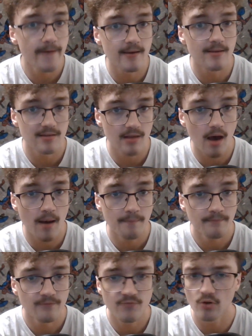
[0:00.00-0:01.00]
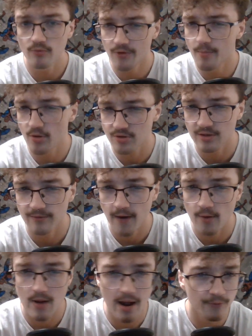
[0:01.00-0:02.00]
Islam, for most of the
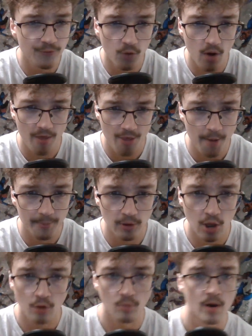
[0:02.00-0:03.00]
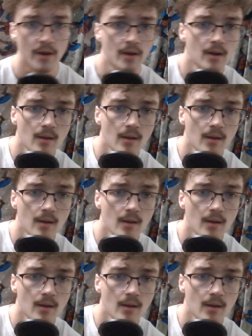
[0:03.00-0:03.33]
fight, round 4, I thought Bilal won.